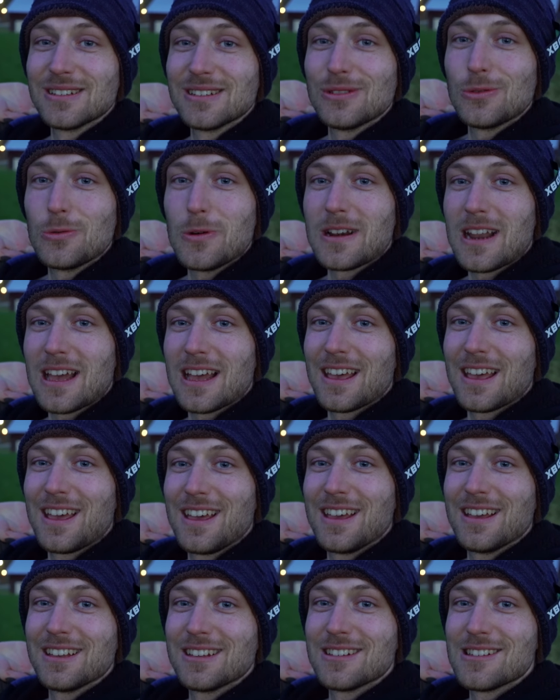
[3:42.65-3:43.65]
when
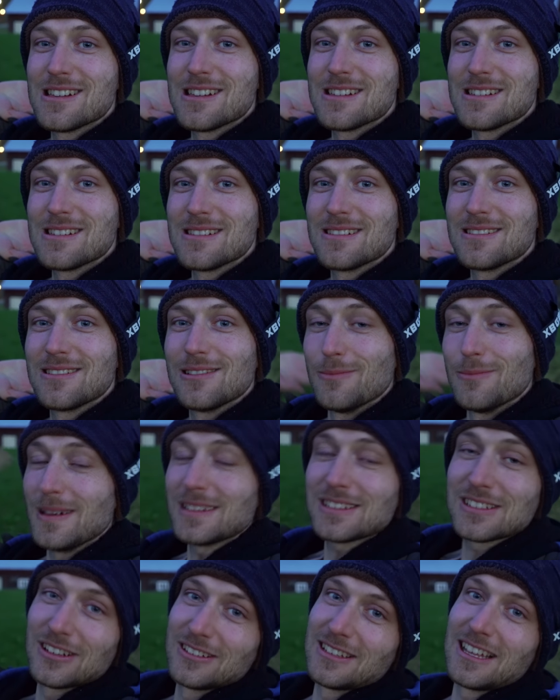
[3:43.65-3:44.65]
I
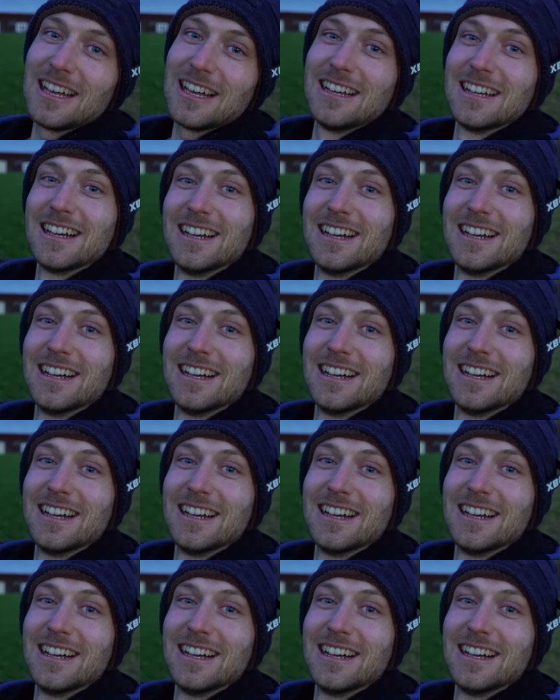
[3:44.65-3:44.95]
met Jonna.